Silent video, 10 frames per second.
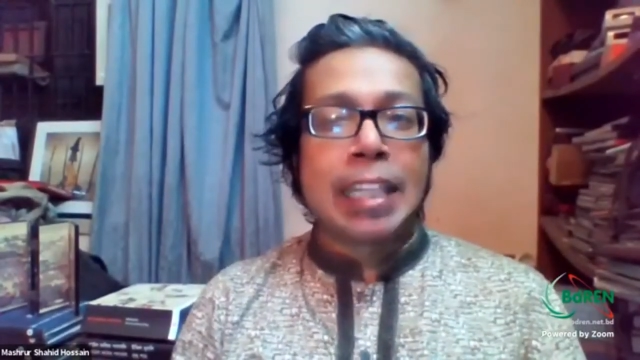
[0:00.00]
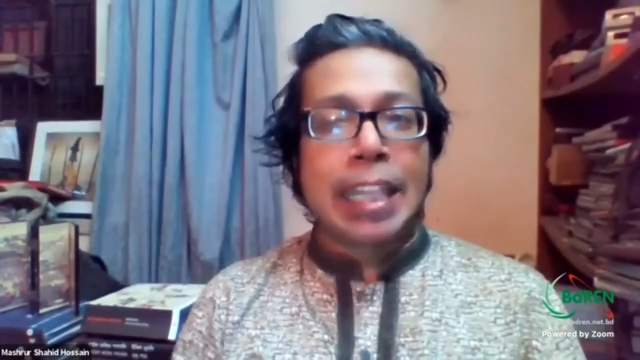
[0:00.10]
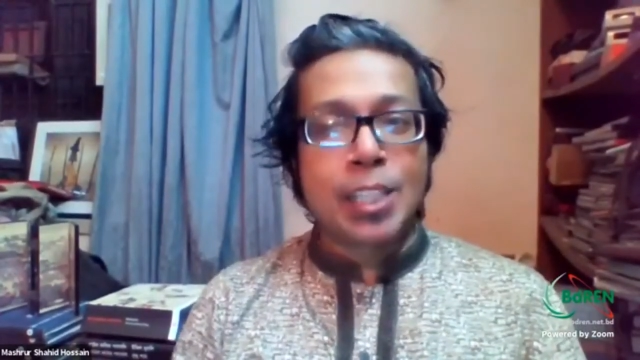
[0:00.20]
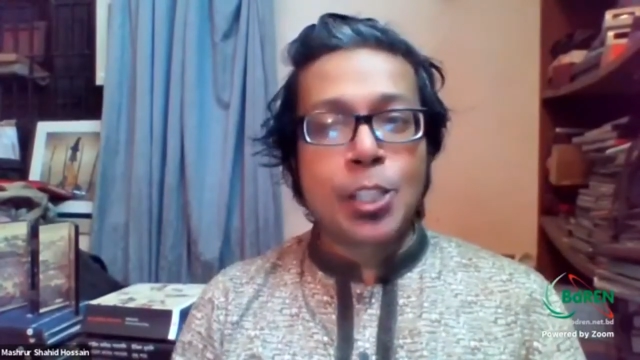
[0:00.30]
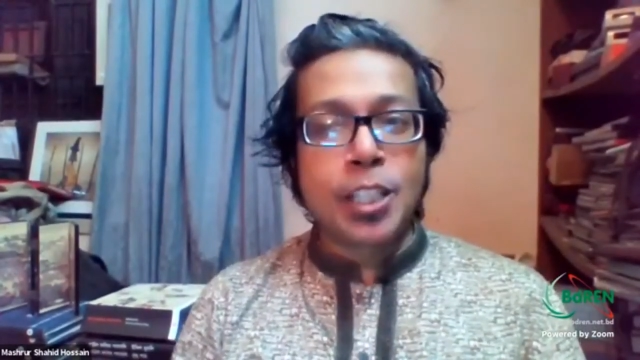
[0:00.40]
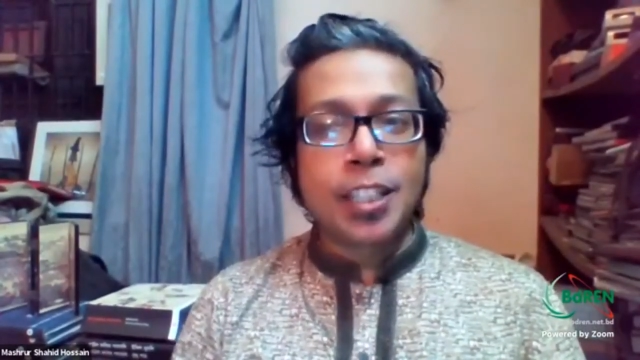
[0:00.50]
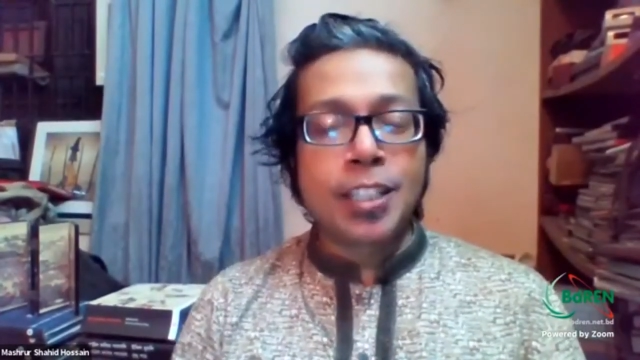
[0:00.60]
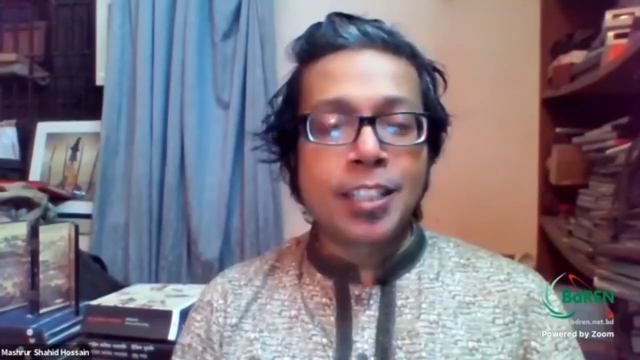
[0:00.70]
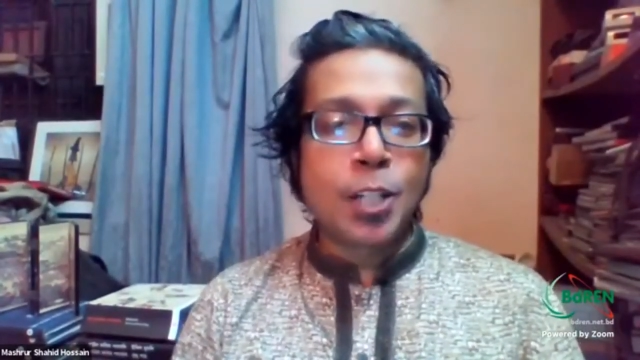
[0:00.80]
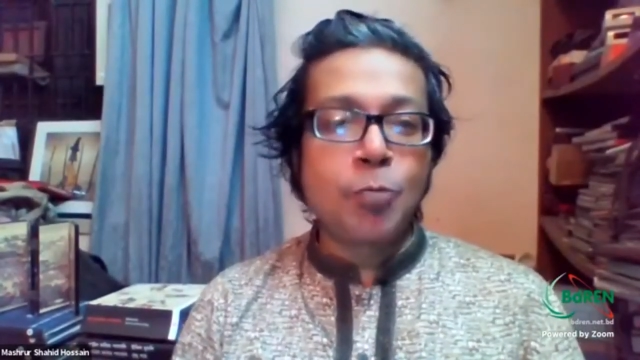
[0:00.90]

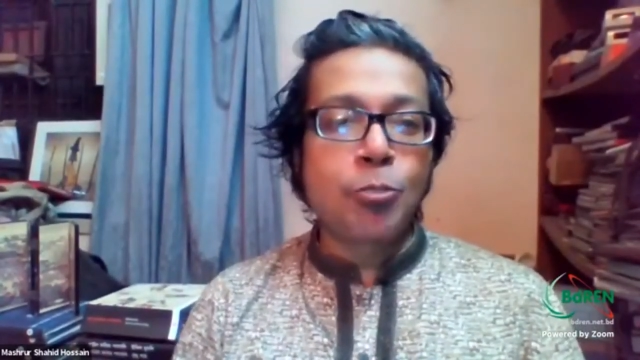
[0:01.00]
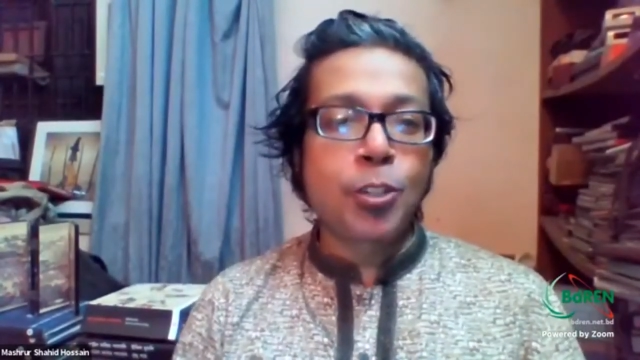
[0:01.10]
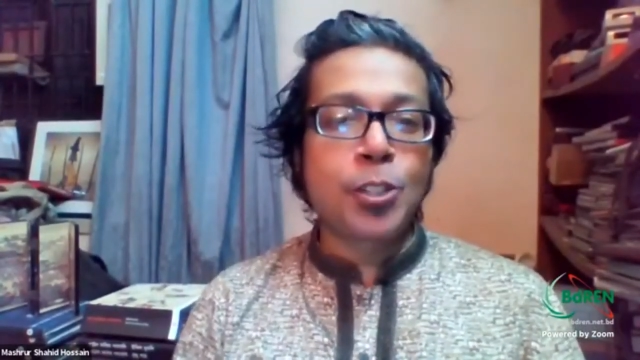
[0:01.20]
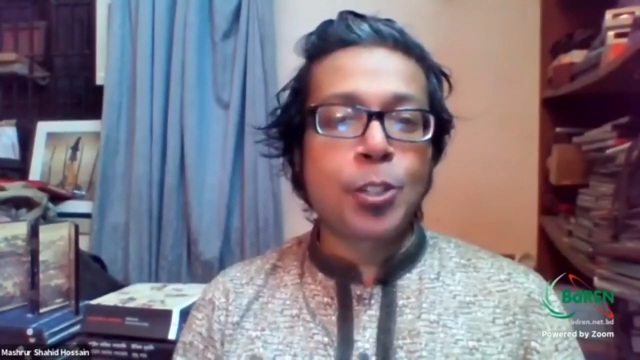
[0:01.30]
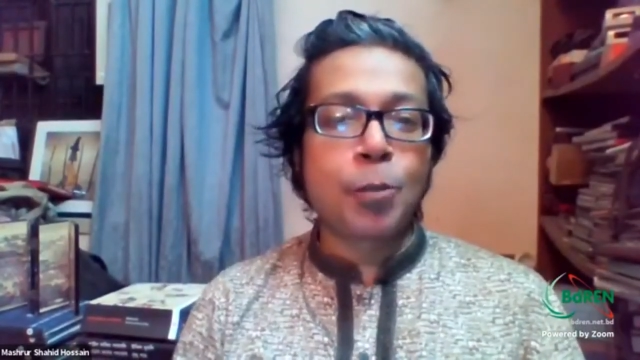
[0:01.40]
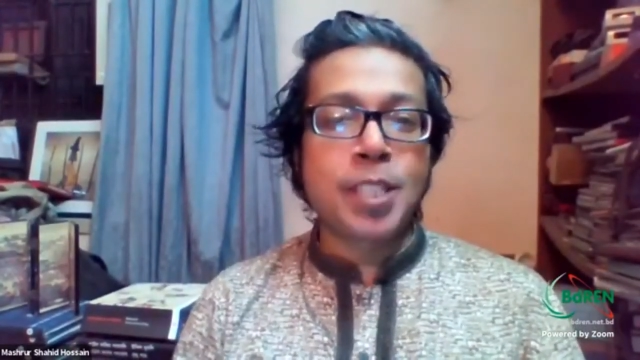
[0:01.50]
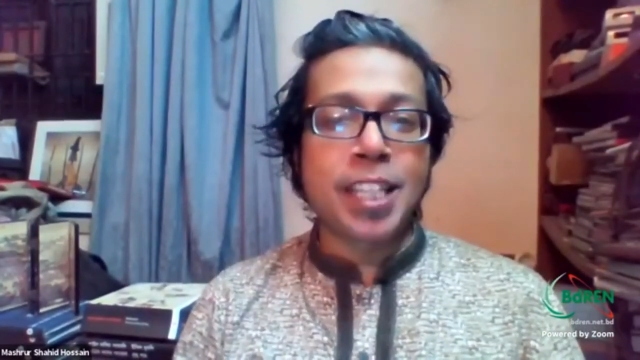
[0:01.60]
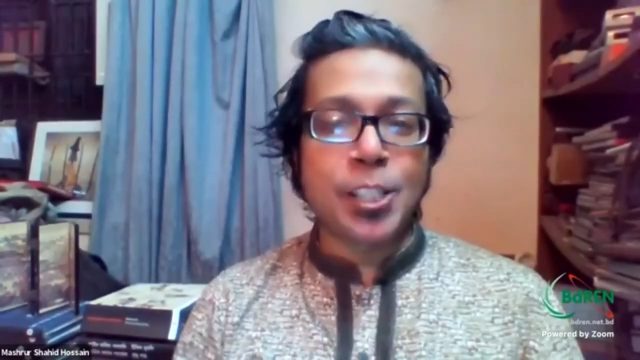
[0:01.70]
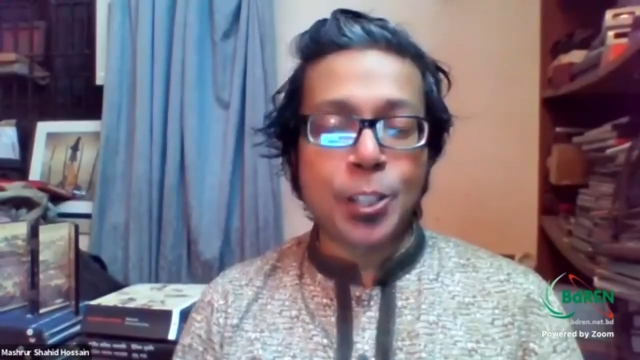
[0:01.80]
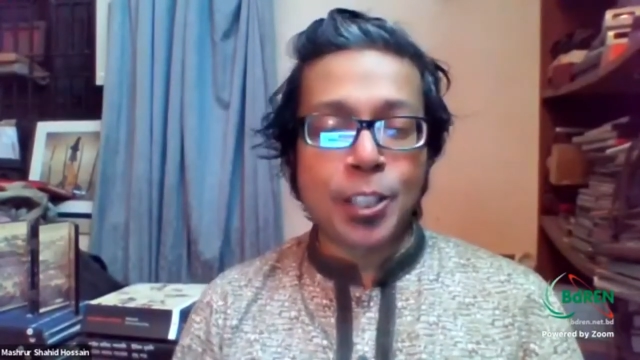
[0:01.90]
lecture come workshop
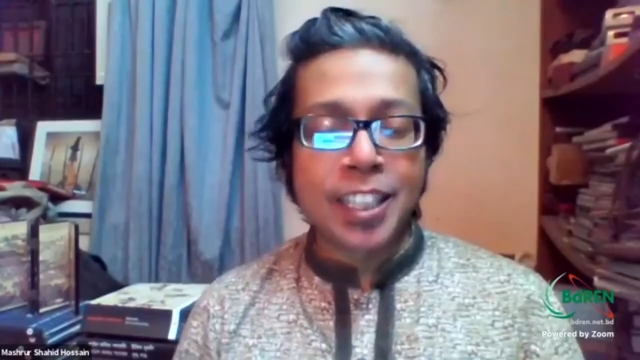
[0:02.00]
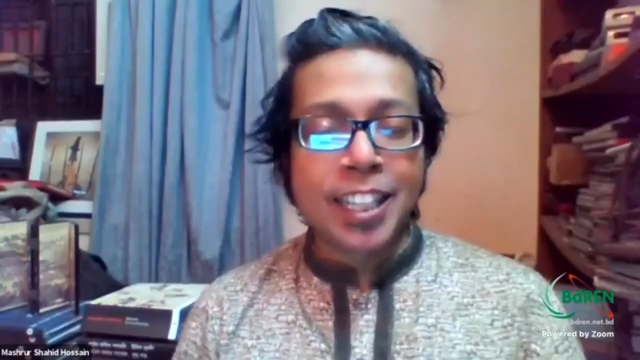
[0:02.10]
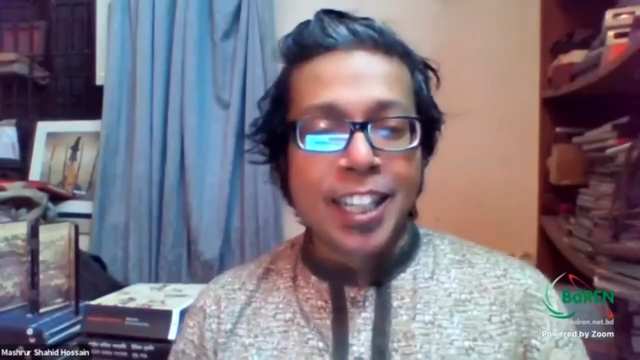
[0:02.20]
session.